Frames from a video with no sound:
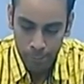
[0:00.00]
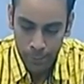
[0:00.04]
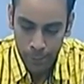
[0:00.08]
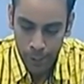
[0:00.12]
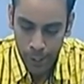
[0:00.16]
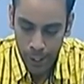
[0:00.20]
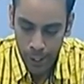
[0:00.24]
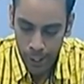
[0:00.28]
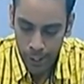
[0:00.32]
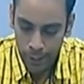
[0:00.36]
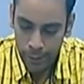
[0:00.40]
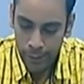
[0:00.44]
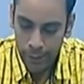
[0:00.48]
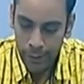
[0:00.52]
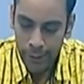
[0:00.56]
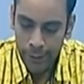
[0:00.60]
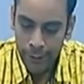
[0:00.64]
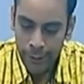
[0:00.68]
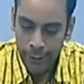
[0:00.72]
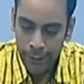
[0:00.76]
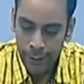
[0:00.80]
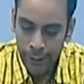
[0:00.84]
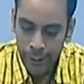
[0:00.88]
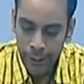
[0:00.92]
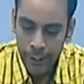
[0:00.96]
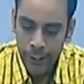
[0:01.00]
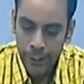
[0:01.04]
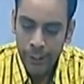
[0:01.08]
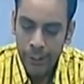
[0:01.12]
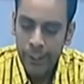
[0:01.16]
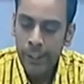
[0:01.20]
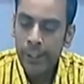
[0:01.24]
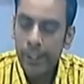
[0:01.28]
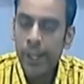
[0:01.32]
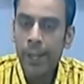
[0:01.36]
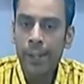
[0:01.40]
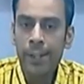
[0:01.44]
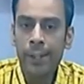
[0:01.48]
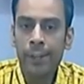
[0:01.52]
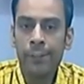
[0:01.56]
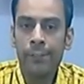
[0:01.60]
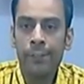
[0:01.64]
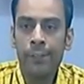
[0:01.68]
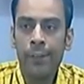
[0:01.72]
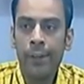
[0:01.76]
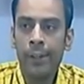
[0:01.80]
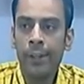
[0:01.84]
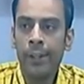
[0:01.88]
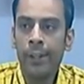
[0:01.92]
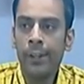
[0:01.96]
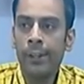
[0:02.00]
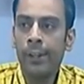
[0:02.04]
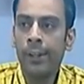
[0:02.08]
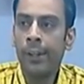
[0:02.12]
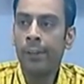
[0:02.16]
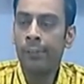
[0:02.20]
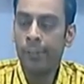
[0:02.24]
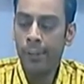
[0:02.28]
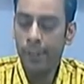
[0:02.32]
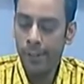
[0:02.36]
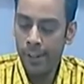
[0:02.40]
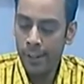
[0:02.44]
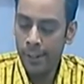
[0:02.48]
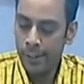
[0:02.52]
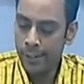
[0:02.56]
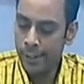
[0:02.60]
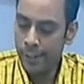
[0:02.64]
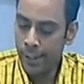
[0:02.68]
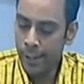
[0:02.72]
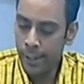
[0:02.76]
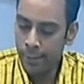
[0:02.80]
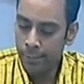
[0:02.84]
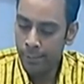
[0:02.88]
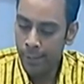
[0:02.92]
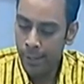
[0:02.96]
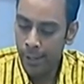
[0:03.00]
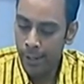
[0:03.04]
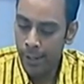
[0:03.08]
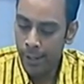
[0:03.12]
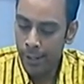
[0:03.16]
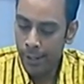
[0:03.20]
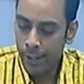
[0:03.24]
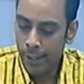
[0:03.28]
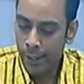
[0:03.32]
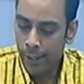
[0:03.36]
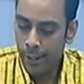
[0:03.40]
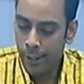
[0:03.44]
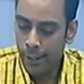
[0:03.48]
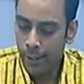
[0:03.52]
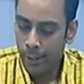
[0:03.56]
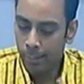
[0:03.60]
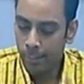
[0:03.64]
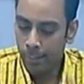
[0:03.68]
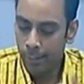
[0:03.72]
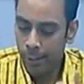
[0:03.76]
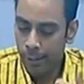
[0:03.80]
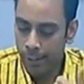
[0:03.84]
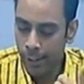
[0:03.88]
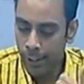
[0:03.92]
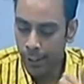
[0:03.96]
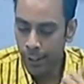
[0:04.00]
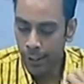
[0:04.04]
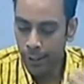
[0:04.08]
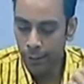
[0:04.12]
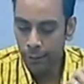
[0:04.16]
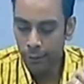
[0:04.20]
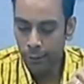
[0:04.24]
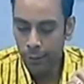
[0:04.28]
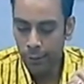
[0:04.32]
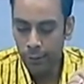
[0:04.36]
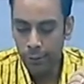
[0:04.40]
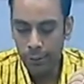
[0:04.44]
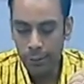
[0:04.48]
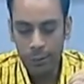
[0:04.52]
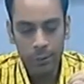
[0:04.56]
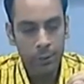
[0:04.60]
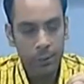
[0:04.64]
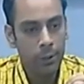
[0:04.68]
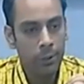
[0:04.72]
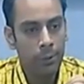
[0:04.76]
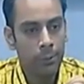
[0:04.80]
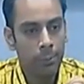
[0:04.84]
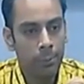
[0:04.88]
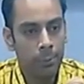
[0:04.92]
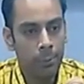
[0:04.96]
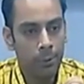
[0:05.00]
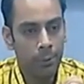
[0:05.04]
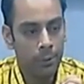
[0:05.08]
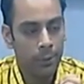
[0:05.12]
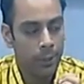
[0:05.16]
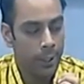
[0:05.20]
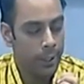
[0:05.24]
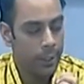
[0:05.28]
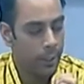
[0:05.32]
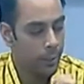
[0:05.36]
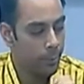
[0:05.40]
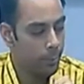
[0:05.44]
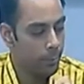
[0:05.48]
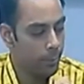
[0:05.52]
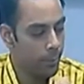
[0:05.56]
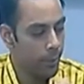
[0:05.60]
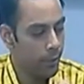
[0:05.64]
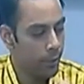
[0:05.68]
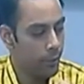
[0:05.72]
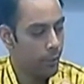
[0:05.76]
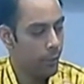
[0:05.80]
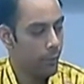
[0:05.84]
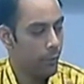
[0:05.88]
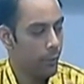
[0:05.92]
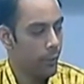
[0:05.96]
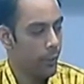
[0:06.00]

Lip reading: And then at the final level, it can be basic infrastructural support that is must.